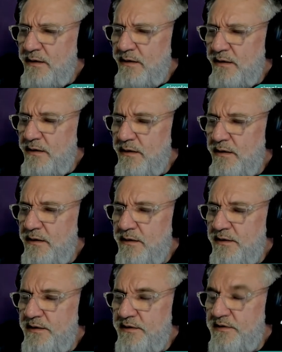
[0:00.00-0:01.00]

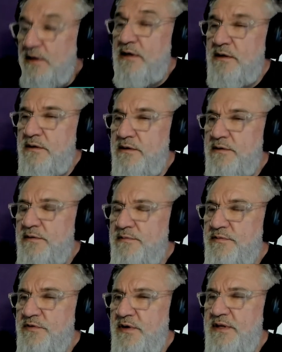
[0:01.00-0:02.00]

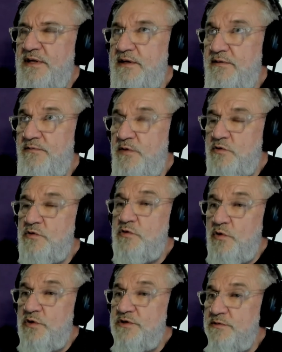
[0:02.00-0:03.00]
the Future
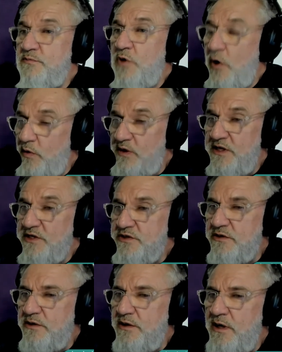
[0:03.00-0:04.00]
Tourism
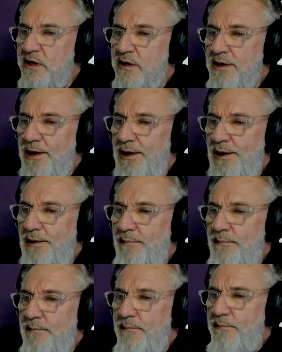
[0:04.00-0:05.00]
Coalition.
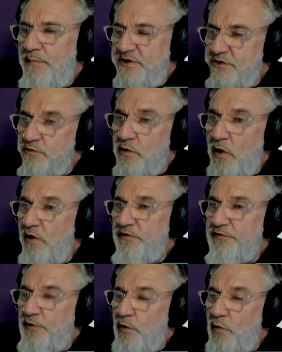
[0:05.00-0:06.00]
But you're
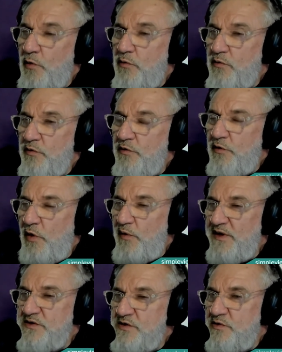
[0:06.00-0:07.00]
also
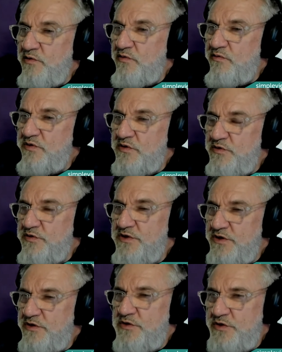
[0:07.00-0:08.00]
going to
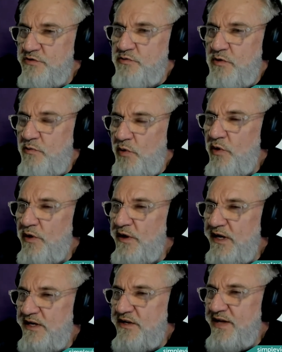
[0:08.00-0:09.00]
drill more
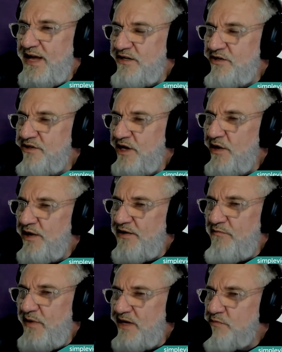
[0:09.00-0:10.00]
into that sharing
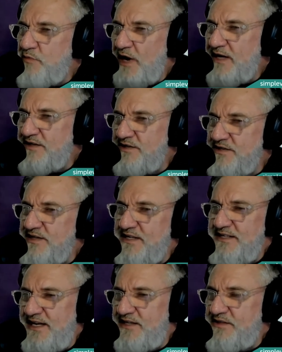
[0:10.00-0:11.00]
of best practices, I
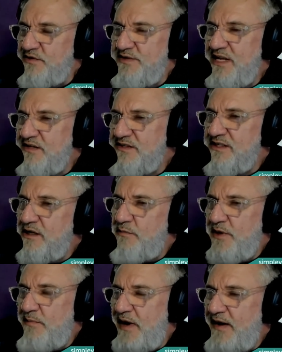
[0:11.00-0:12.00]
take it. So tell us a little
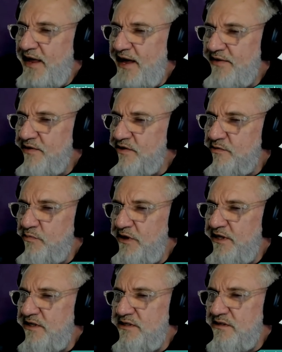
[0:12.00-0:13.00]
bit about Athens, please.